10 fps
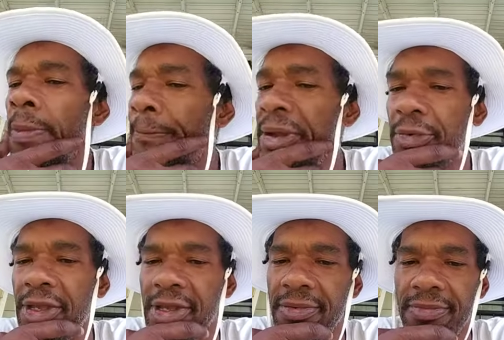
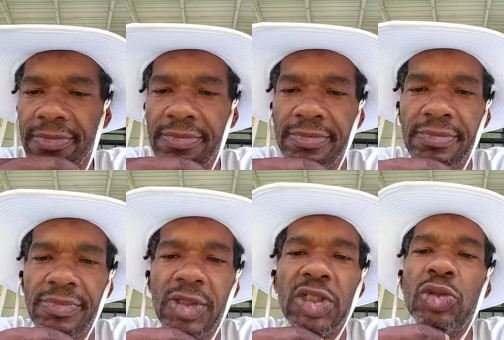Period.
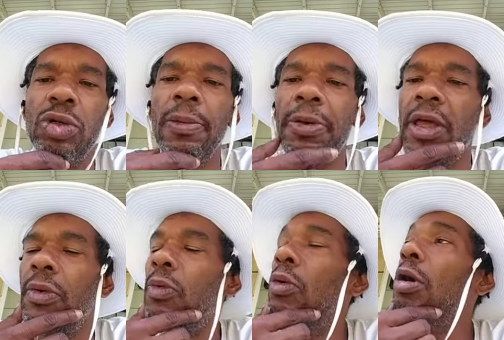Because you want to play
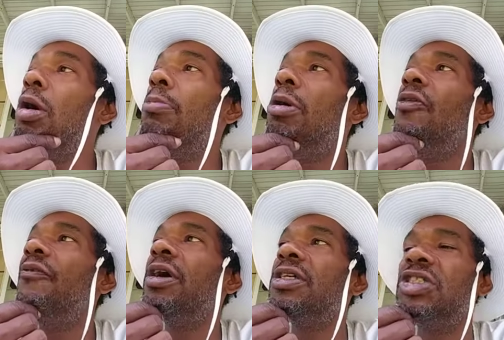with one
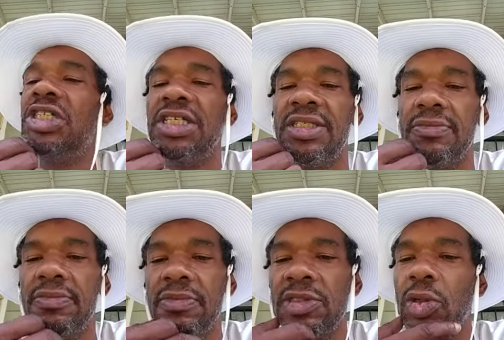motherfucking shit.
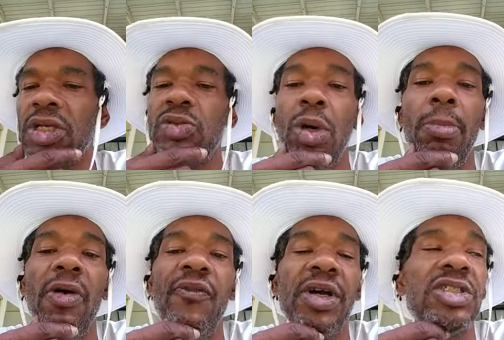So this one
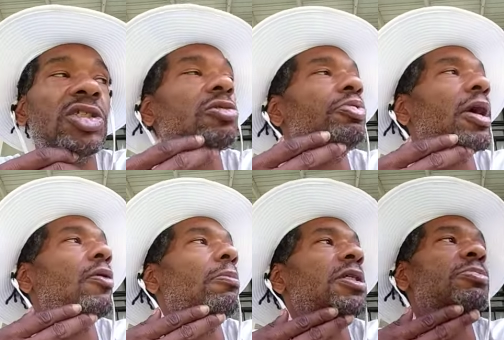motherfucking shit you playing
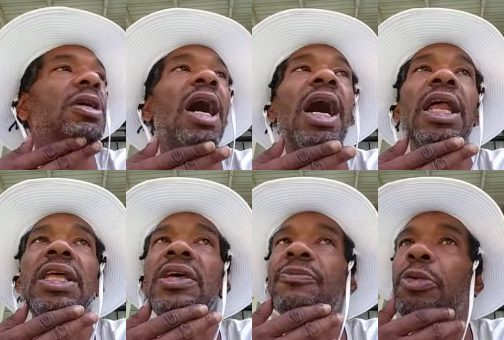with must be
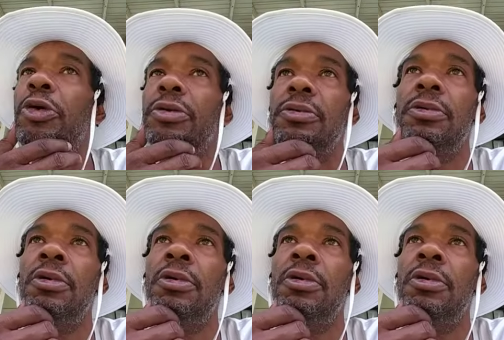highly important.